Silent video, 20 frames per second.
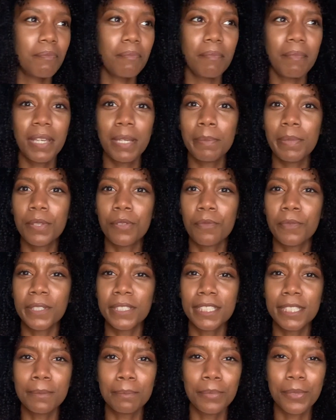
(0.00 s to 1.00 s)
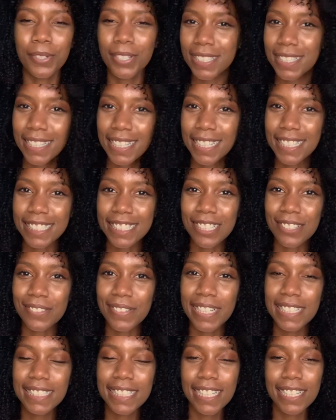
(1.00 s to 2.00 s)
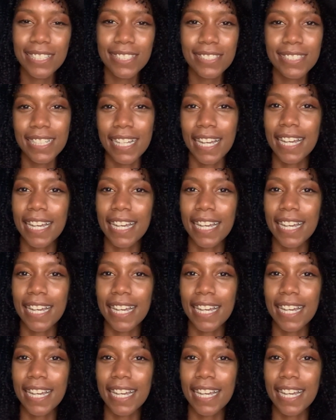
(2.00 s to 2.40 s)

maybe the really important things I'll write down.